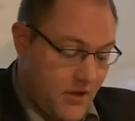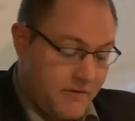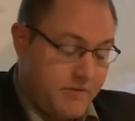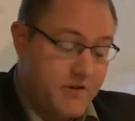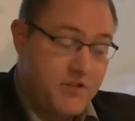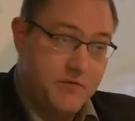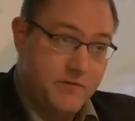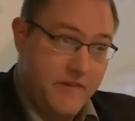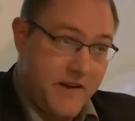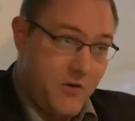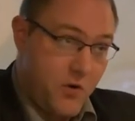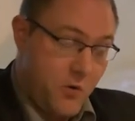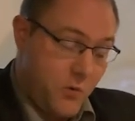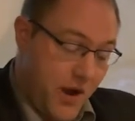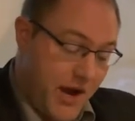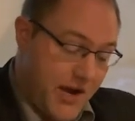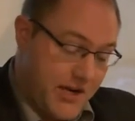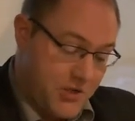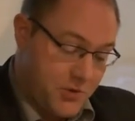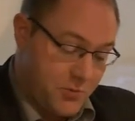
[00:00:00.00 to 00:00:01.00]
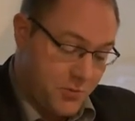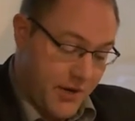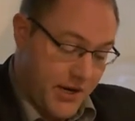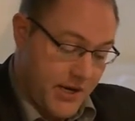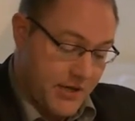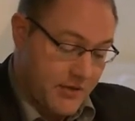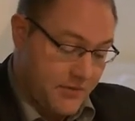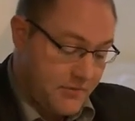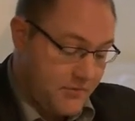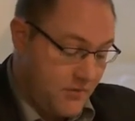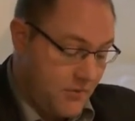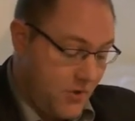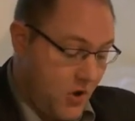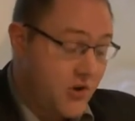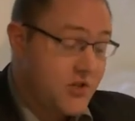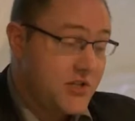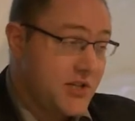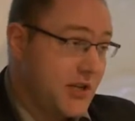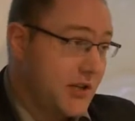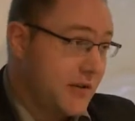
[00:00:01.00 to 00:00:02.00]
was very widespread
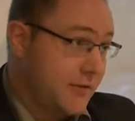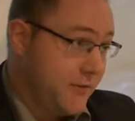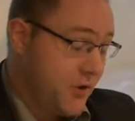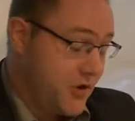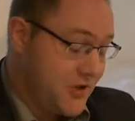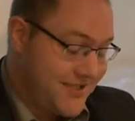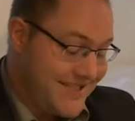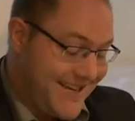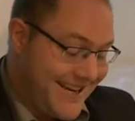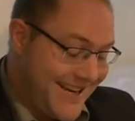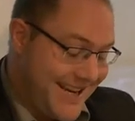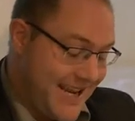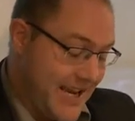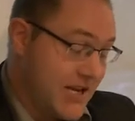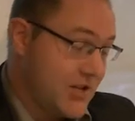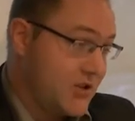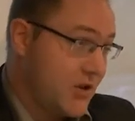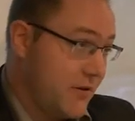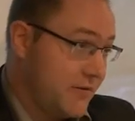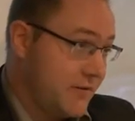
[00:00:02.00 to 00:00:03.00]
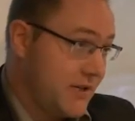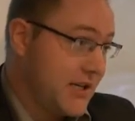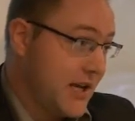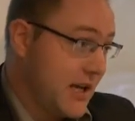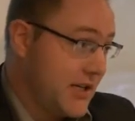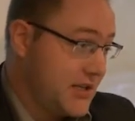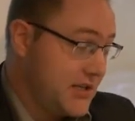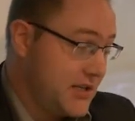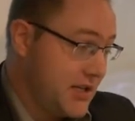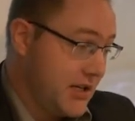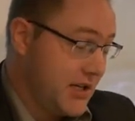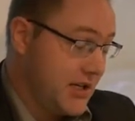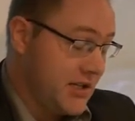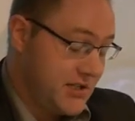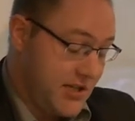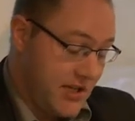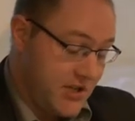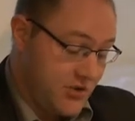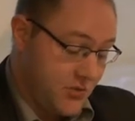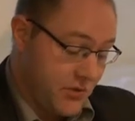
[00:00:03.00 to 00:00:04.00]
until the first decades of the 19th
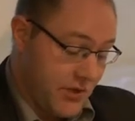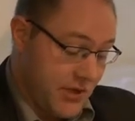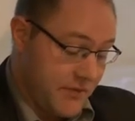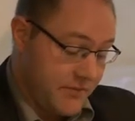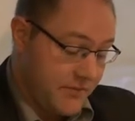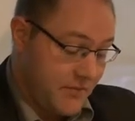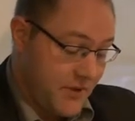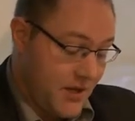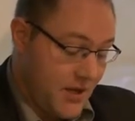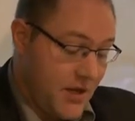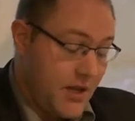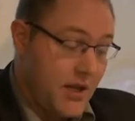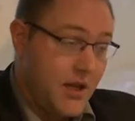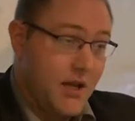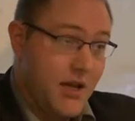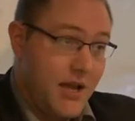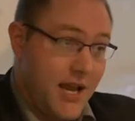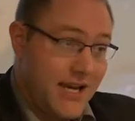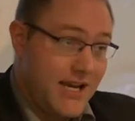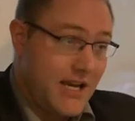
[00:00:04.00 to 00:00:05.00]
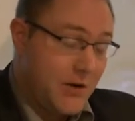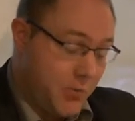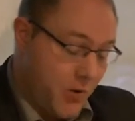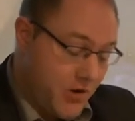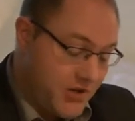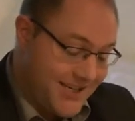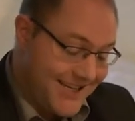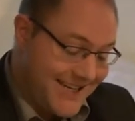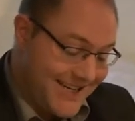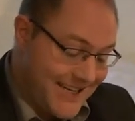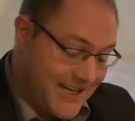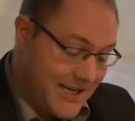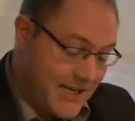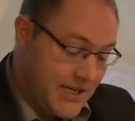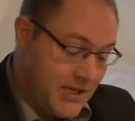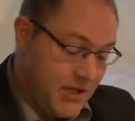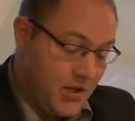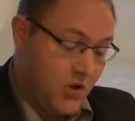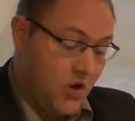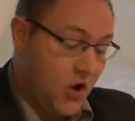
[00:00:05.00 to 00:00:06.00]
century, and it was a
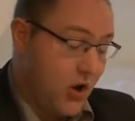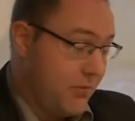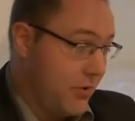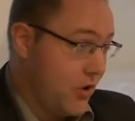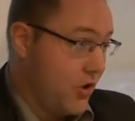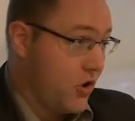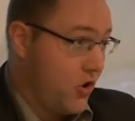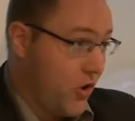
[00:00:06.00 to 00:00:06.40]
key copper